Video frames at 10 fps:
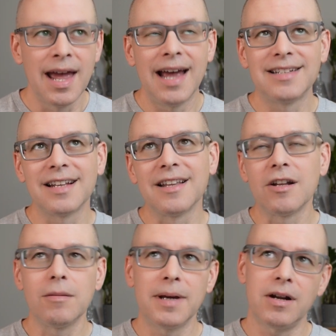It's a
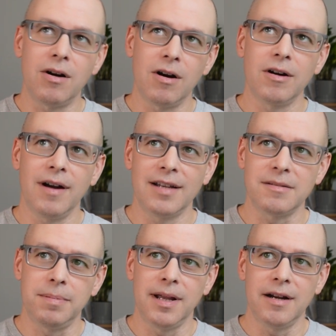little bit harder as a
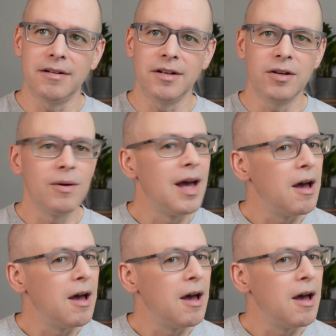player to do,